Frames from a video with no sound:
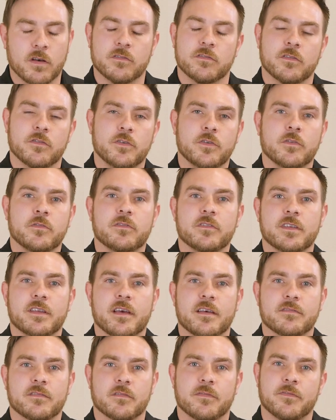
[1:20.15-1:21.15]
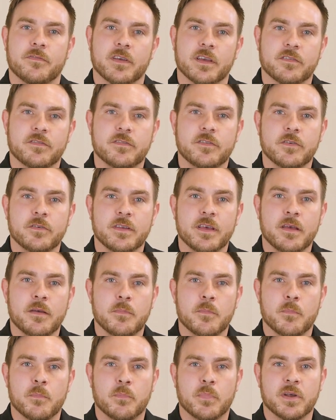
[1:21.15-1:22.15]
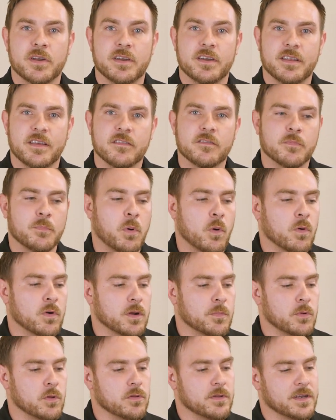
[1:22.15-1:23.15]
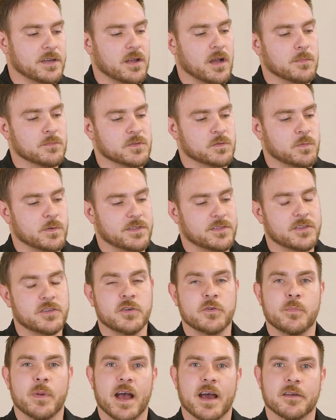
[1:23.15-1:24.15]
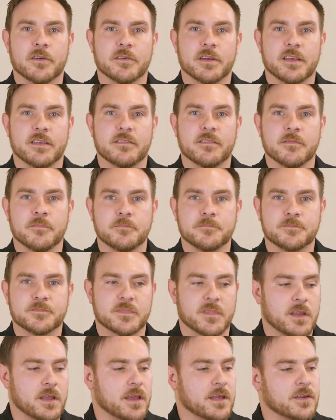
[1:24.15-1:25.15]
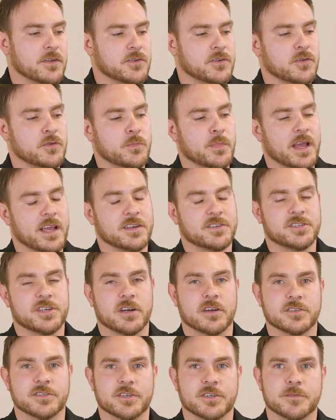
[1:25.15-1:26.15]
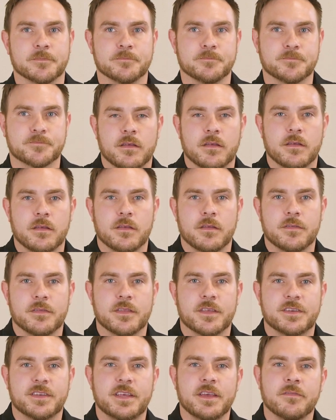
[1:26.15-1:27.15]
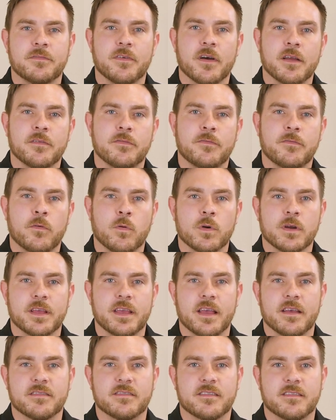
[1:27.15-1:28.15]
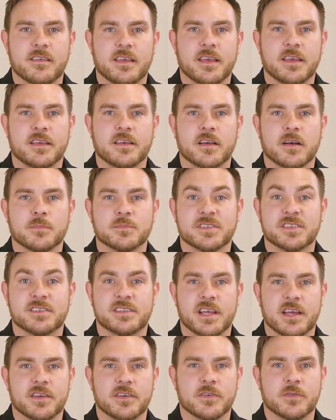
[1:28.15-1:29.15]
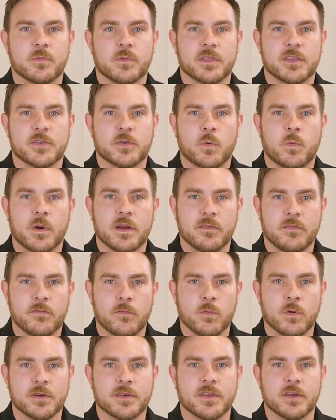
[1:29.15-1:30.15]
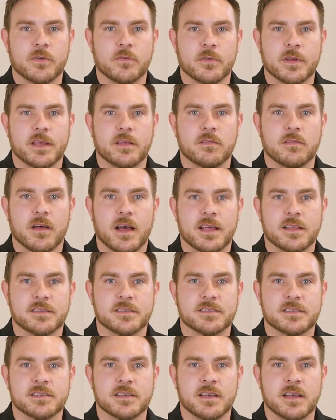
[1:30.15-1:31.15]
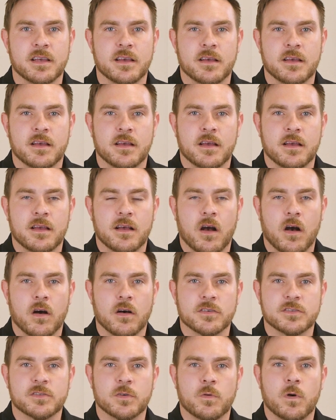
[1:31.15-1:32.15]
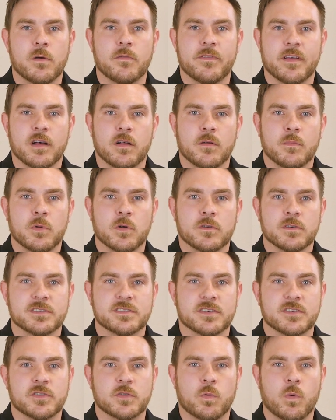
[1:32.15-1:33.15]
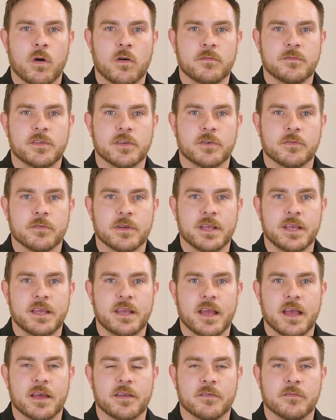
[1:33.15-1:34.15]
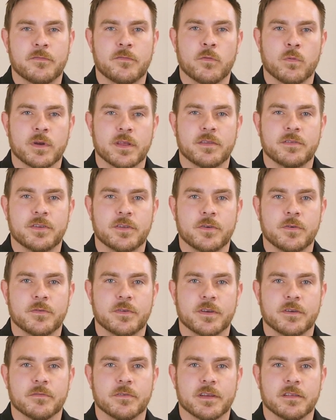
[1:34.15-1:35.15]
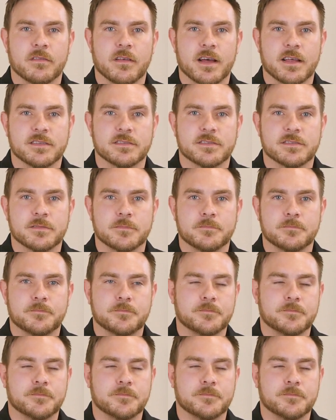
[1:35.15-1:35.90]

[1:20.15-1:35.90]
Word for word: also use it as a fixed unit, but it is portable and comes with two batteries and a two bay charger. The T540SC comes standard with a 24 degree lens. Also available is a 12 degree and a 42 degree lens.